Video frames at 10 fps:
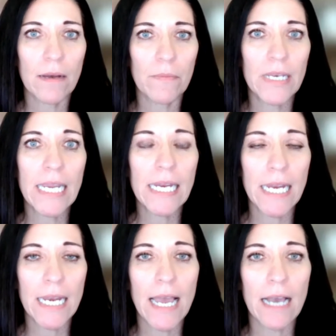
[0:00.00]
needed
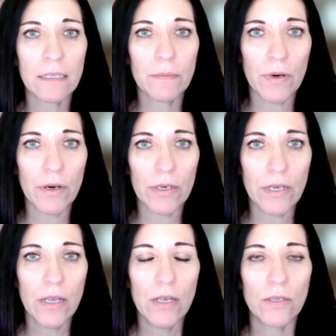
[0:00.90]
an expert.
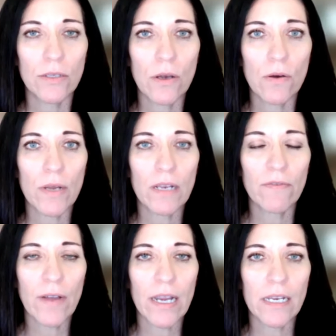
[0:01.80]
So in
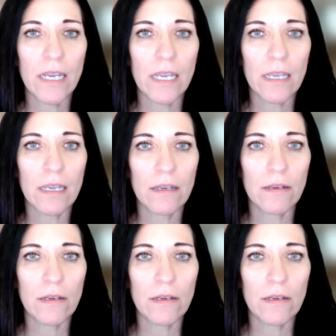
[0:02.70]
finding,